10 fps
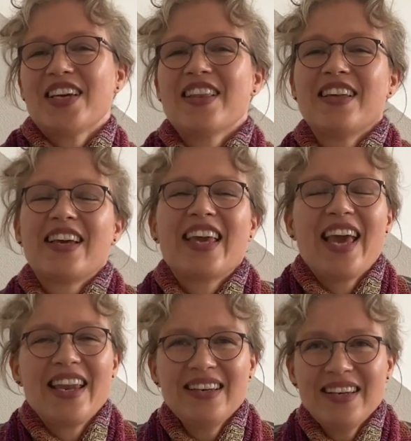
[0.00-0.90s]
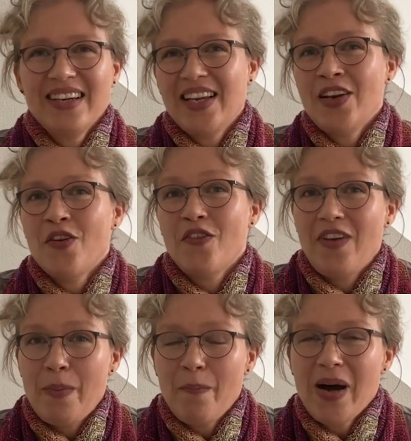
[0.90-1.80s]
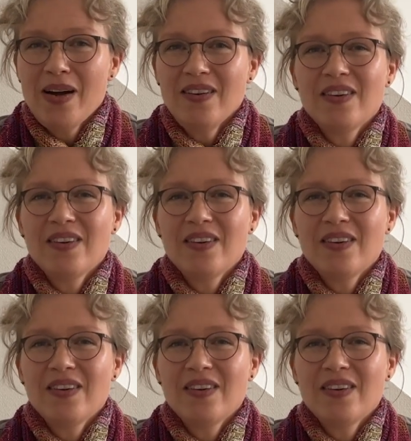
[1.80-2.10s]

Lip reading: other again in November